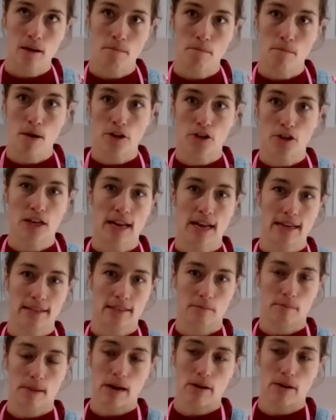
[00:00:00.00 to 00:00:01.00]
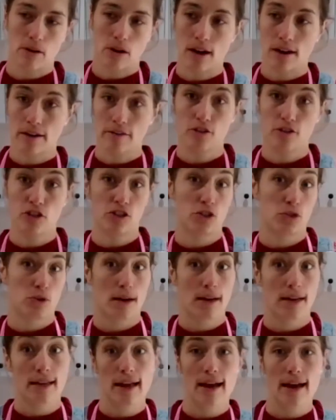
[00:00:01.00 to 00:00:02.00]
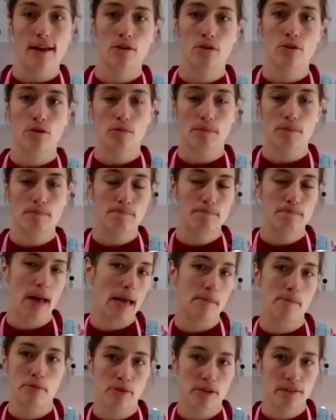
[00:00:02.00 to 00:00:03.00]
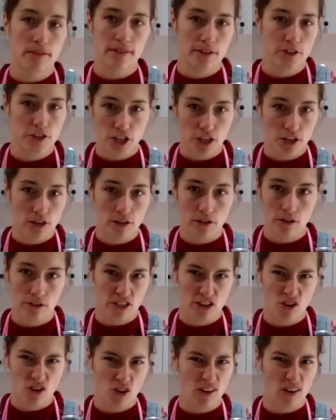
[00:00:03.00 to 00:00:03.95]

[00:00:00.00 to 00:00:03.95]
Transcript: much less about kind of just trying to get your paper in the journal, so